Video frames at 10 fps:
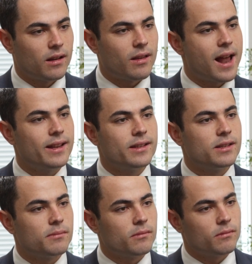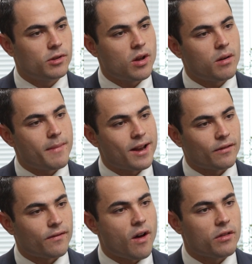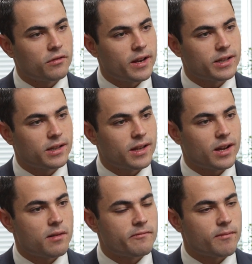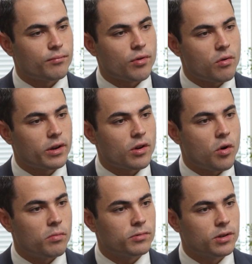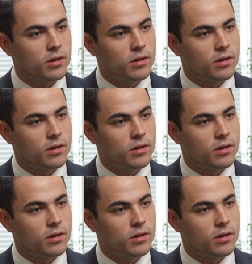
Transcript: A lot of these young men are fatherless. They come from broken homes.